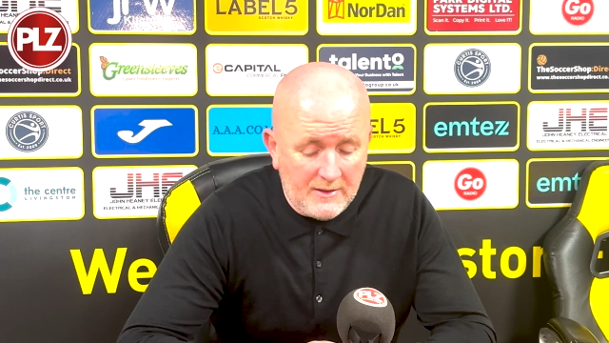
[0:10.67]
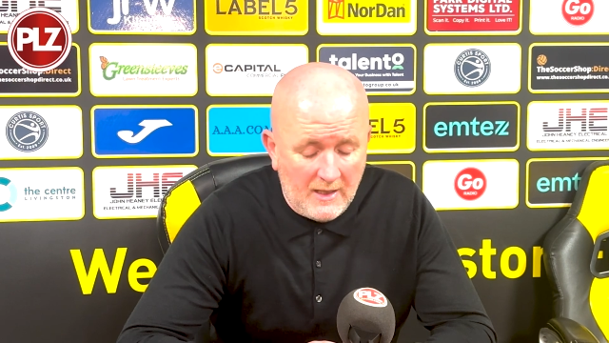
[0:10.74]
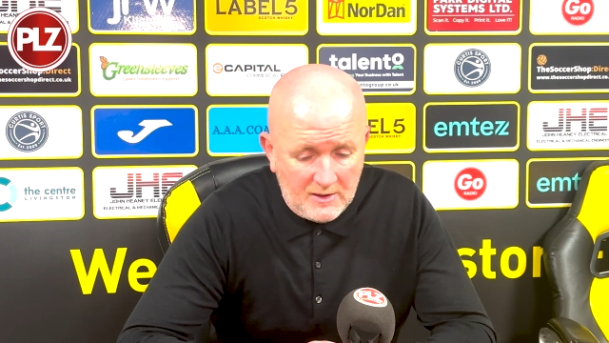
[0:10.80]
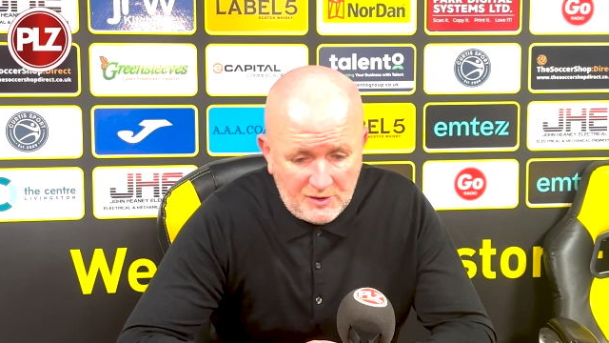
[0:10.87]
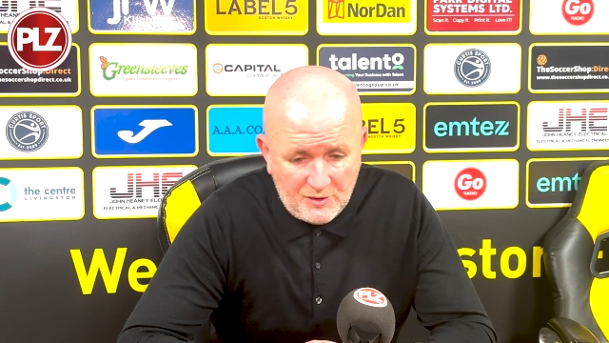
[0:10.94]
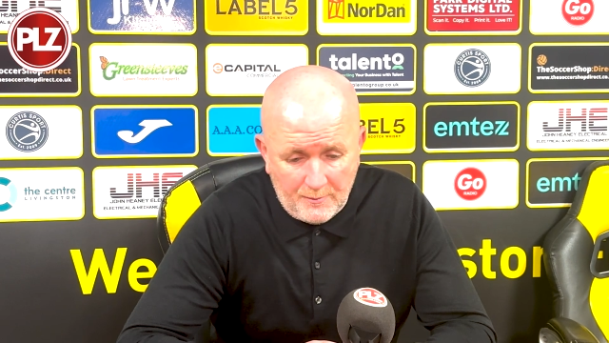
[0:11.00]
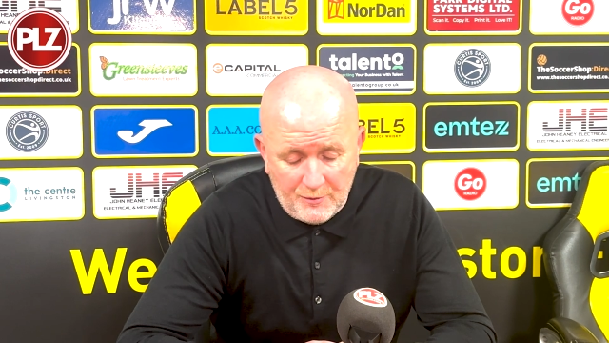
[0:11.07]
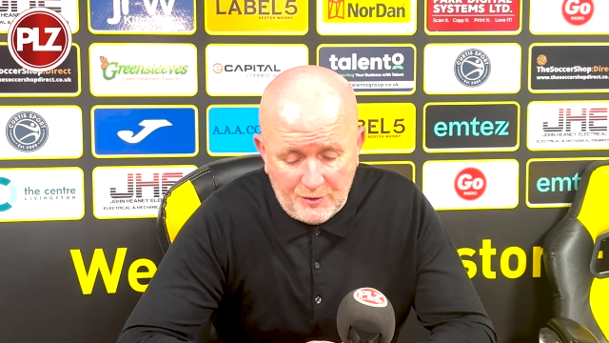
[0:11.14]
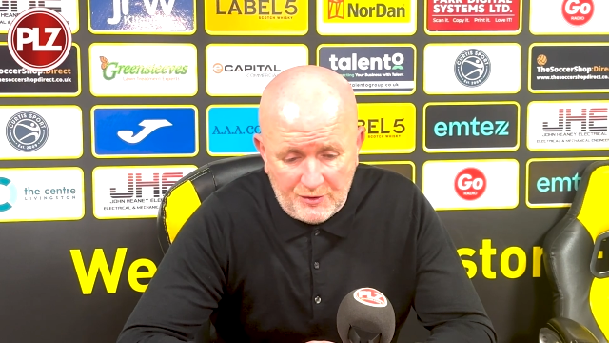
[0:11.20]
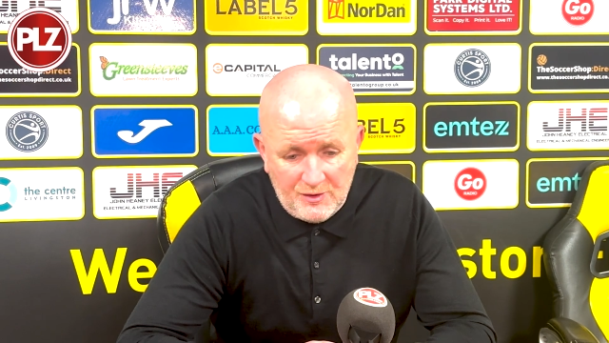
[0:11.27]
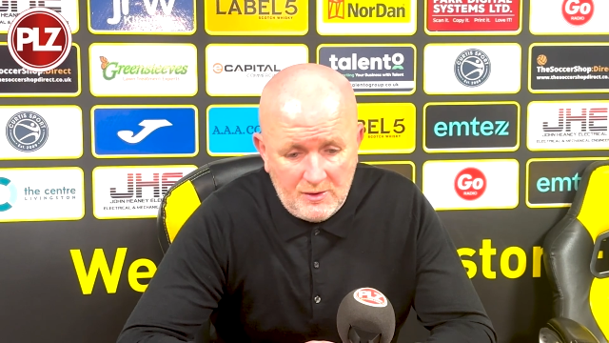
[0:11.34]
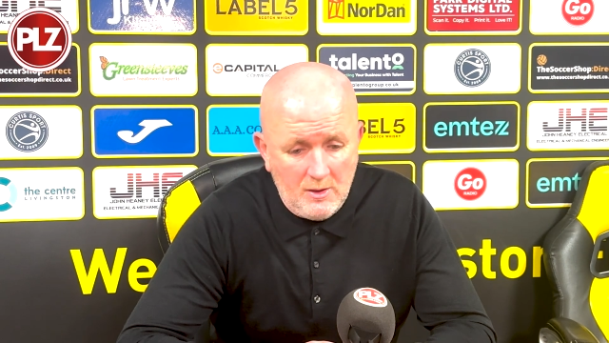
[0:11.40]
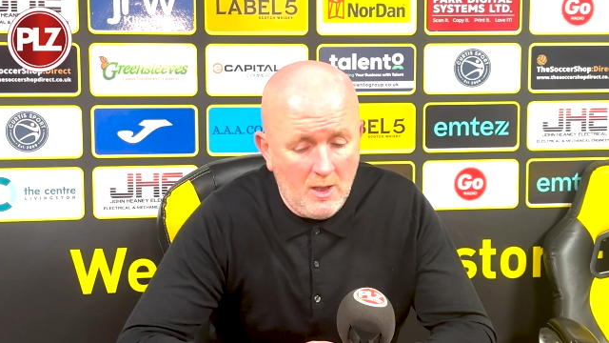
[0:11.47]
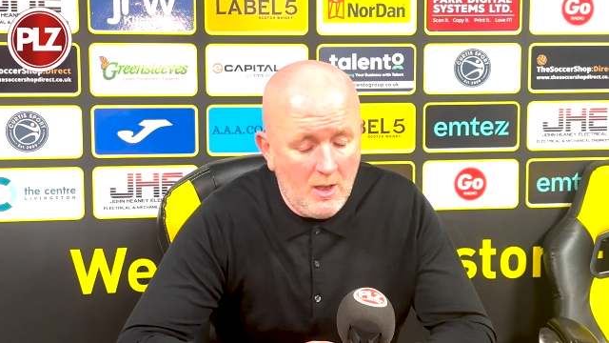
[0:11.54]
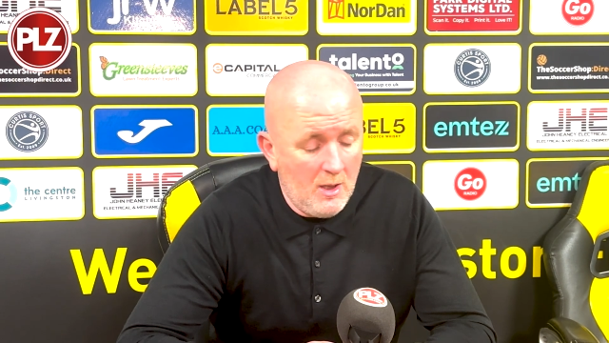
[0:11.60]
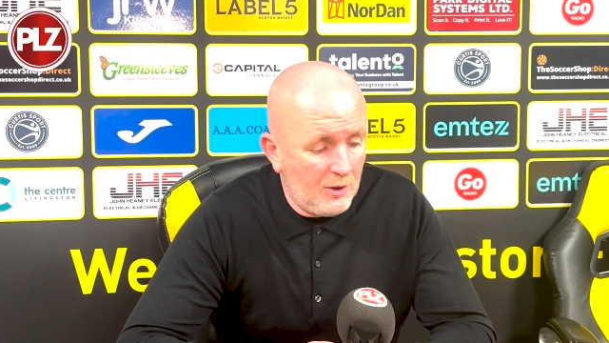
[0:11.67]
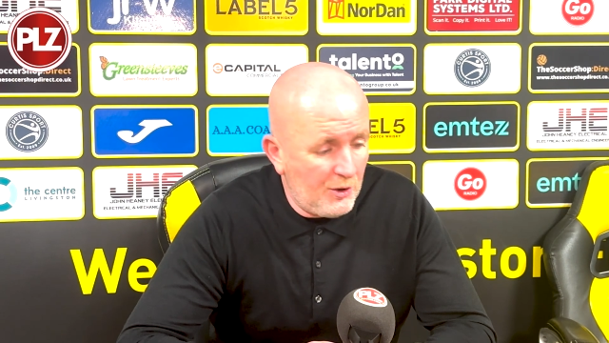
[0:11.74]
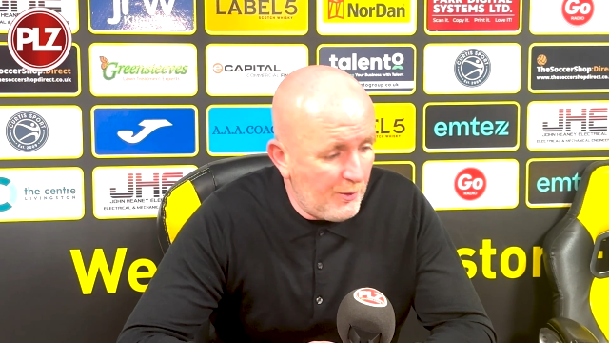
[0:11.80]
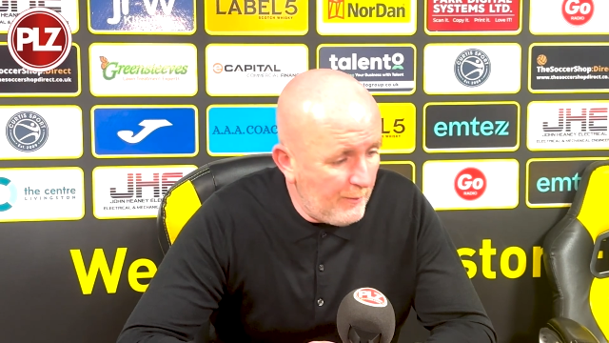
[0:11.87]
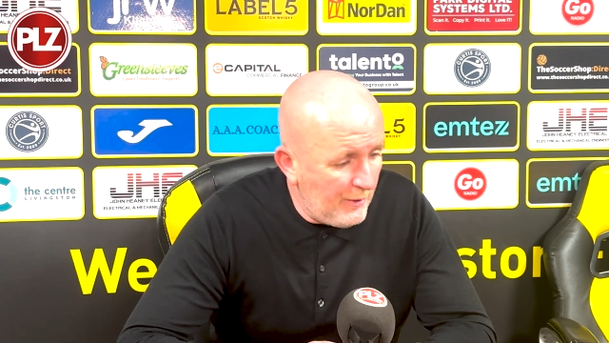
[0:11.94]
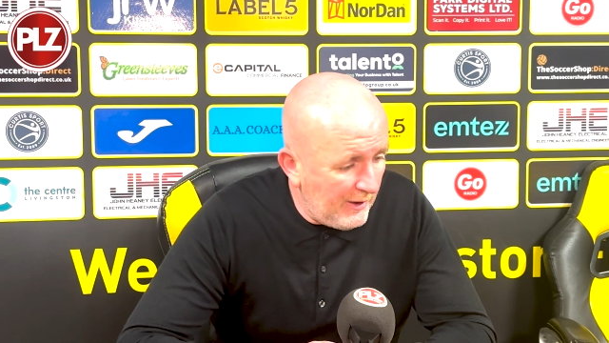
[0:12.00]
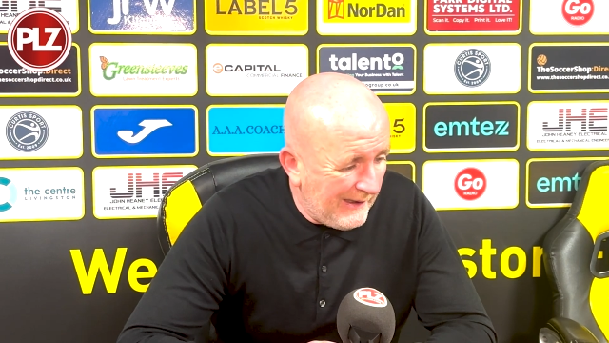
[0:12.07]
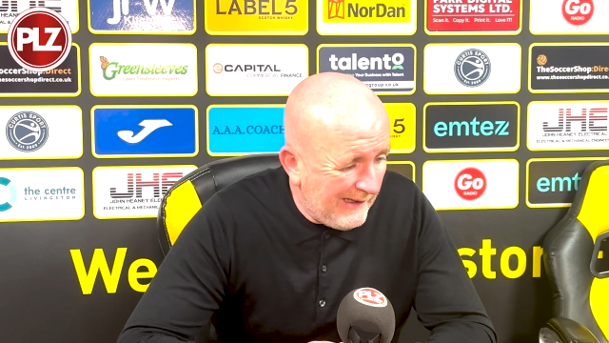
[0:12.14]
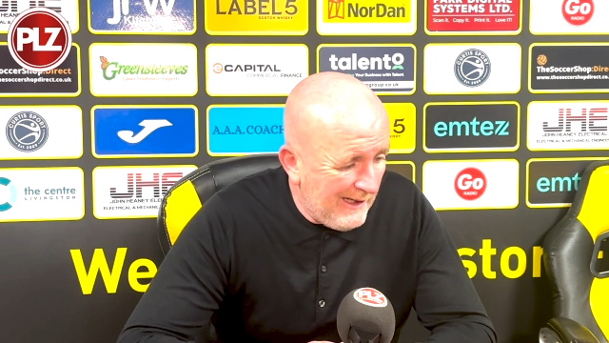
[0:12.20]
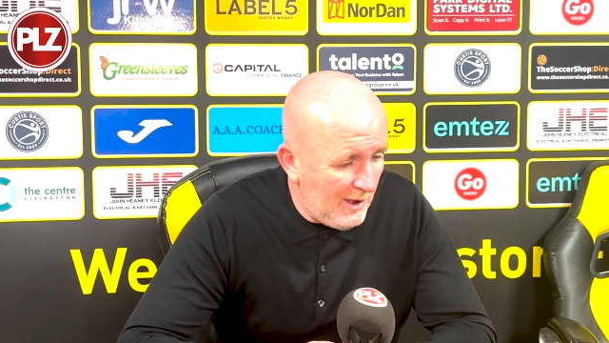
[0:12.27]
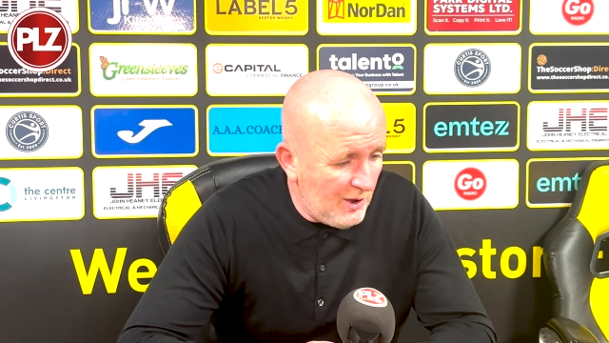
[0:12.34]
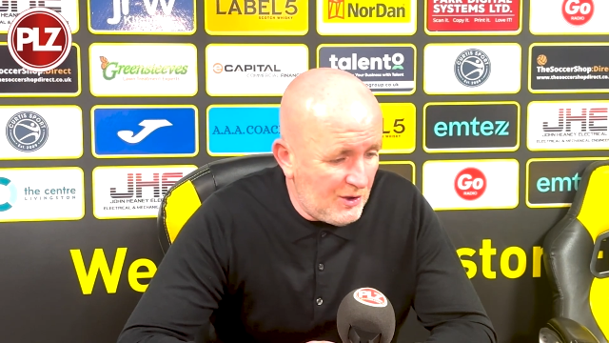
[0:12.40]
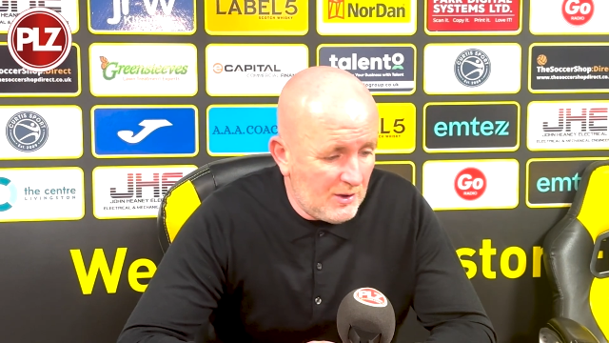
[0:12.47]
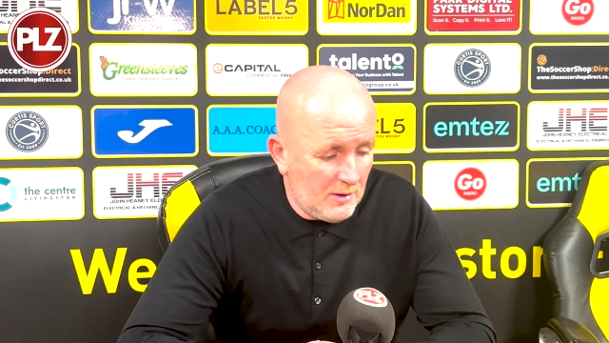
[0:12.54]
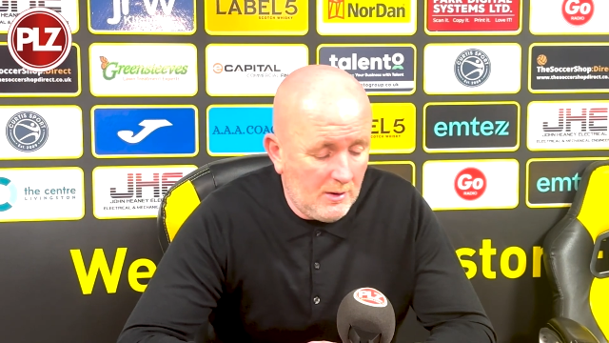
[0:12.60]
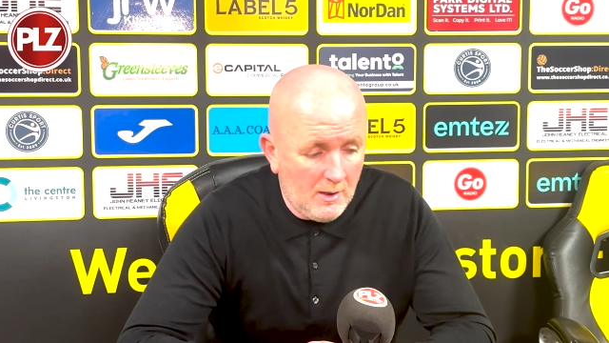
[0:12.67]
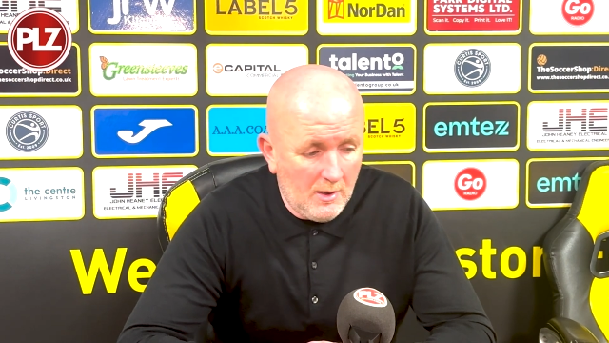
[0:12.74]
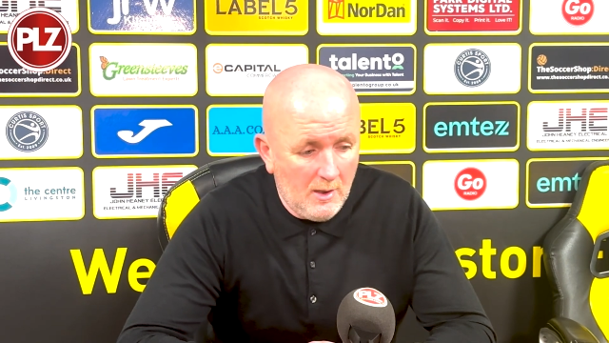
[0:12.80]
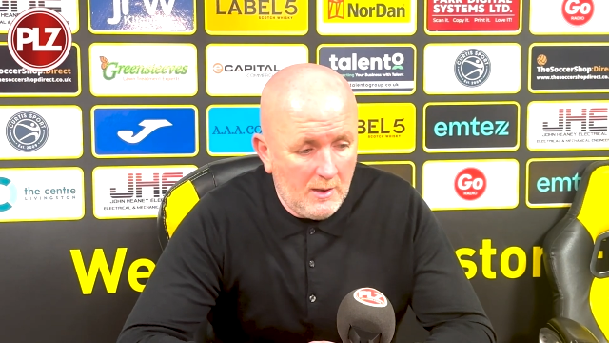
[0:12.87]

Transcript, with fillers: Distribution, communication,